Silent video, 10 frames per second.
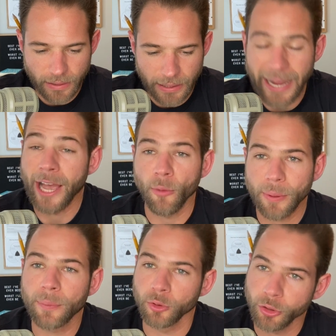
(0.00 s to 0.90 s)
I help
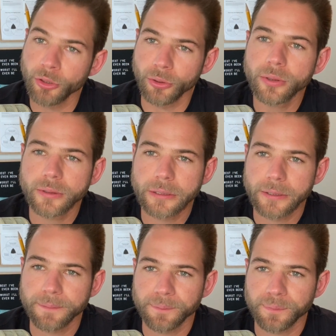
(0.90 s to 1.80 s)
people do
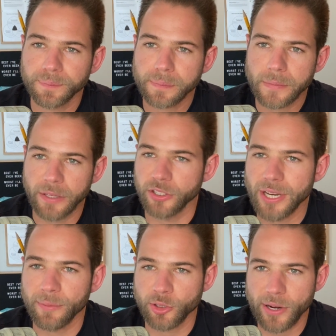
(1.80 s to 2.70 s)
in the
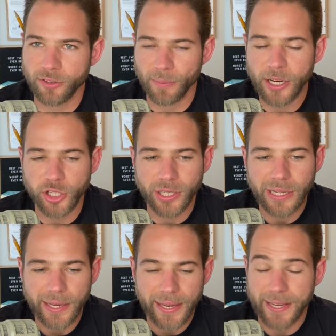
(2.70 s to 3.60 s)
10 week transformation
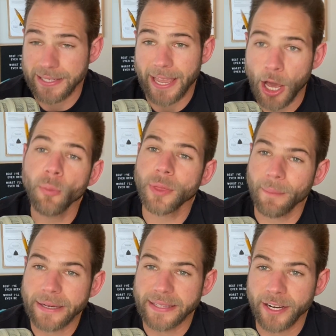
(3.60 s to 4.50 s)
is I help them
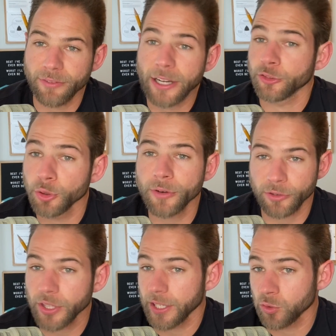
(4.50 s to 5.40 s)
identify two
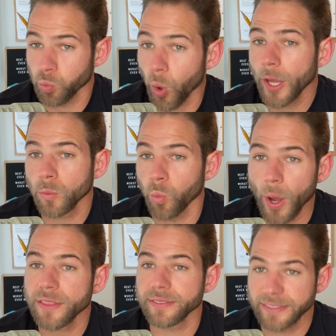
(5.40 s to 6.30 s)
different things. One,
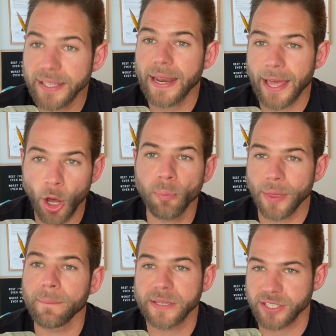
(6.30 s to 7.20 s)
what did help
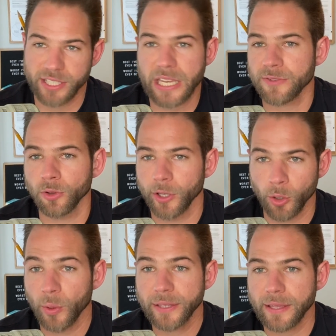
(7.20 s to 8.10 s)
them be successful in a
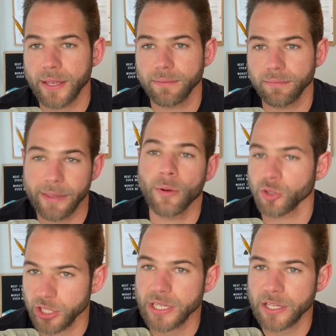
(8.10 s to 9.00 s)
week that they were
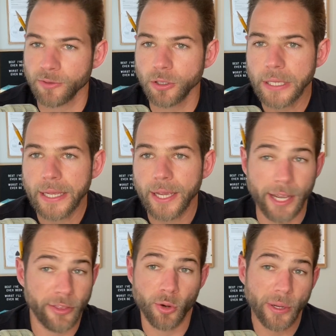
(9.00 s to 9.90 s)
successful?
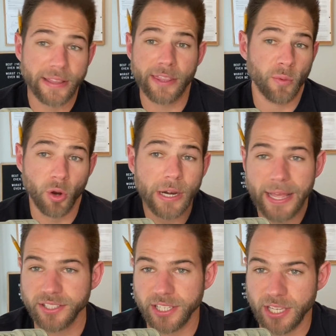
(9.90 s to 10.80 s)
And then a week that they weren't
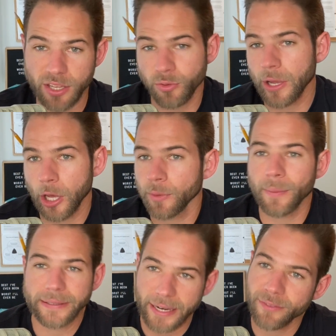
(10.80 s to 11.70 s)
as successful, I help them
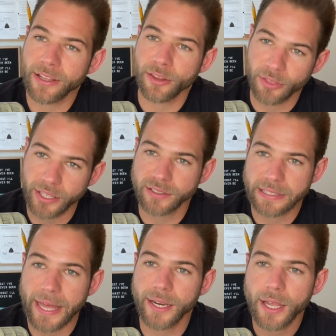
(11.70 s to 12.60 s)
identify the things
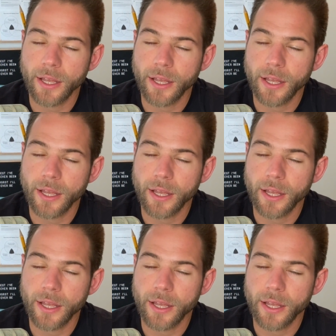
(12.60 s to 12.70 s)
that